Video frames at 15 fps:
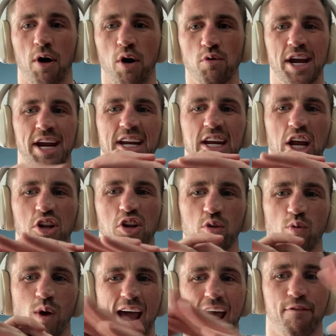Poirier can
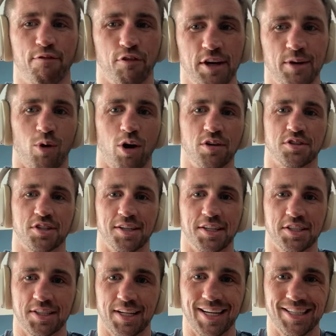do whatever he wants at
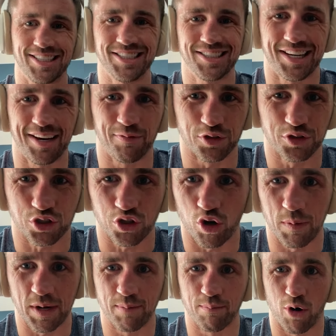this stage. He's given us
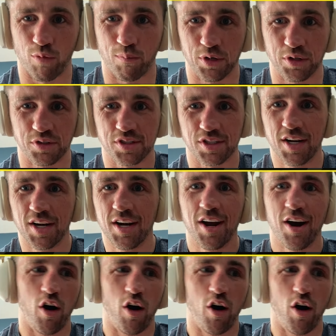so many moments